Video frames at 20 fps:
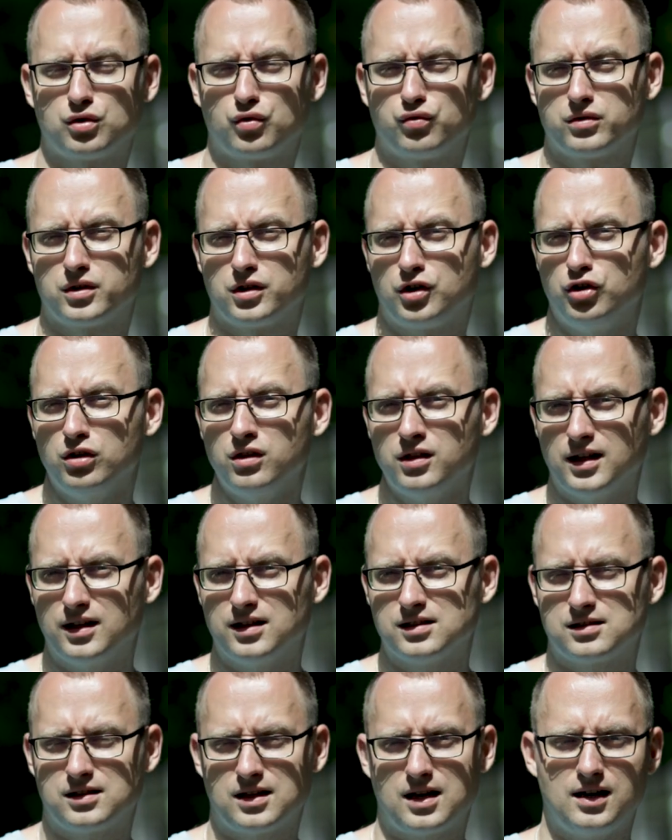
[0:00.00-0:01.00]
So the good
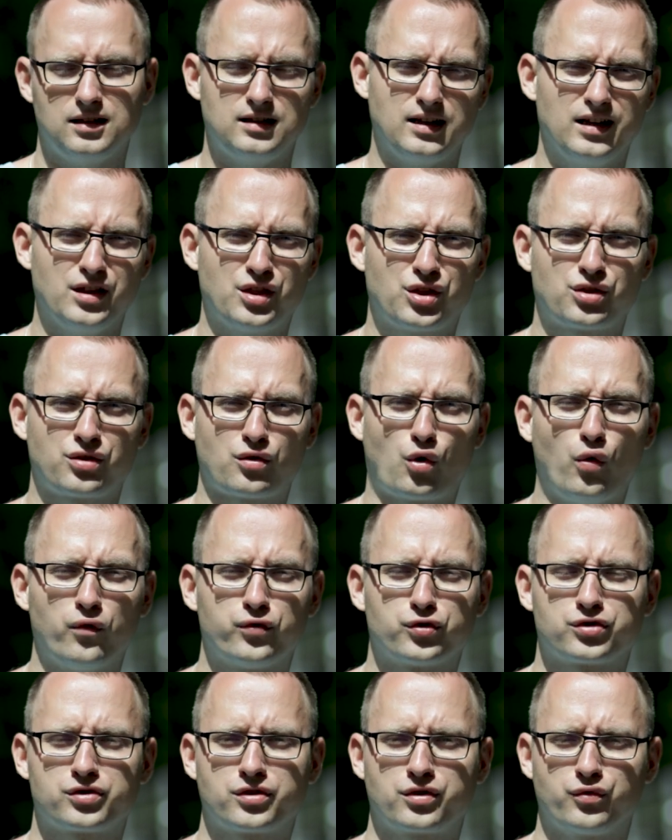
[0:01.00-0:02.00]
thing is that in
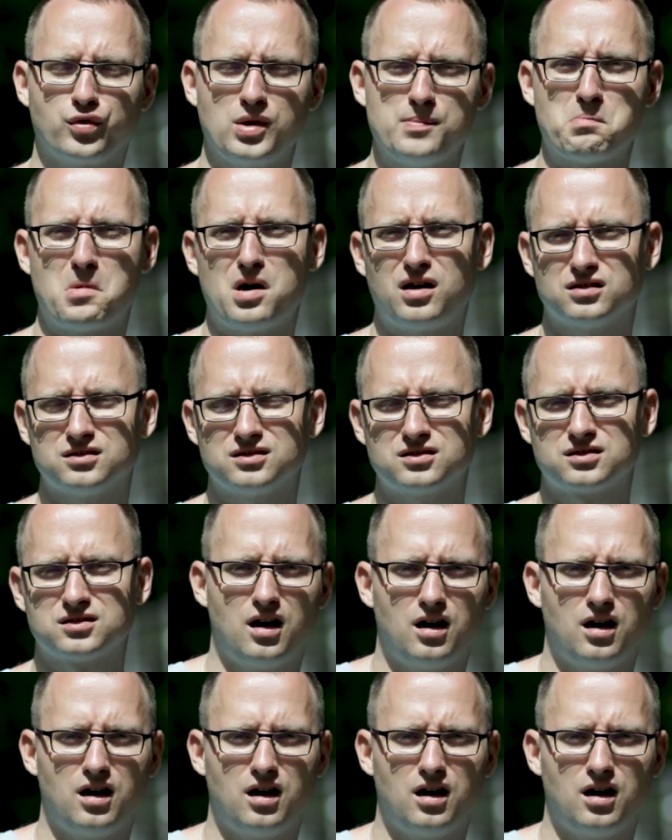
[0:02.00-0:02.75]
over 3 months,